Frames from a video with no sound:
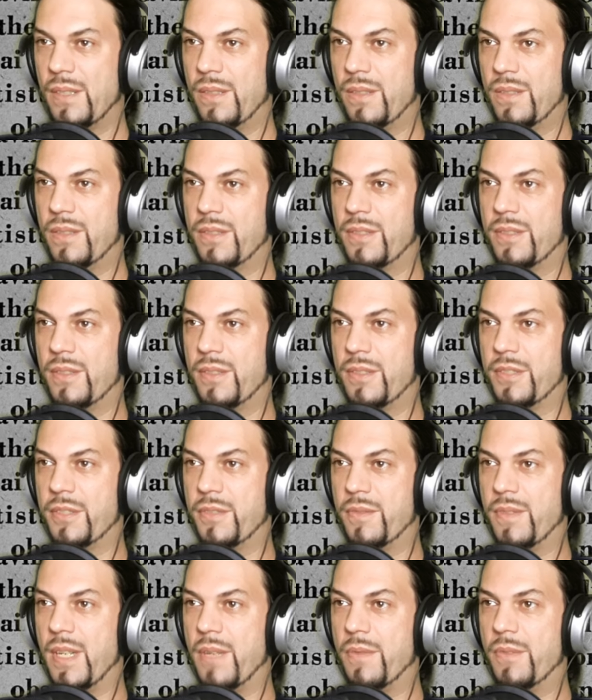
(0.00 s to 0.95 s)
Sole
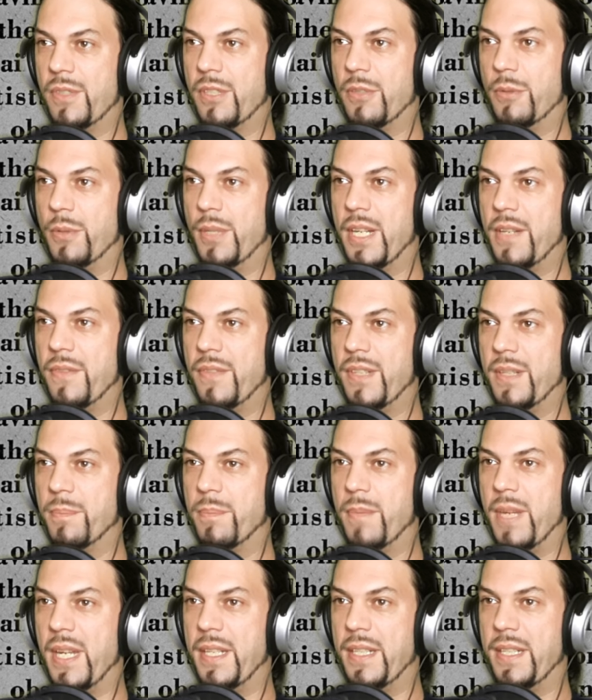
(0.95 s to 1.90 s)
survivor, a raving
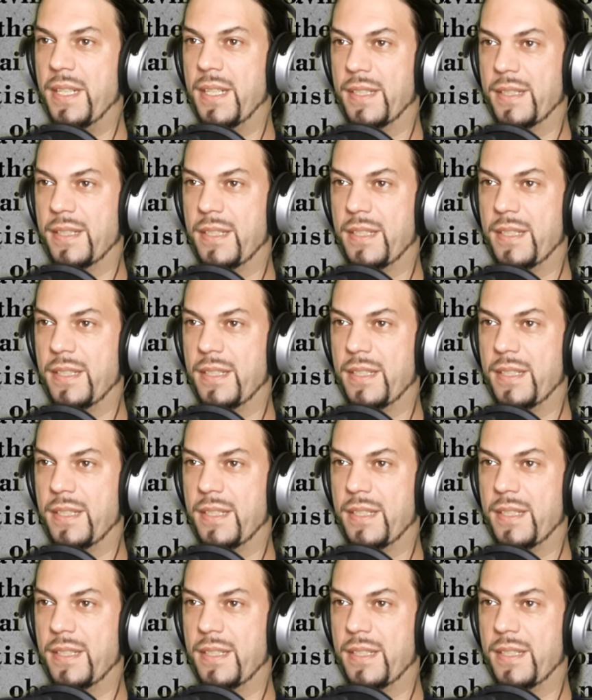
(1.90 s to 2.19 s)
maniac.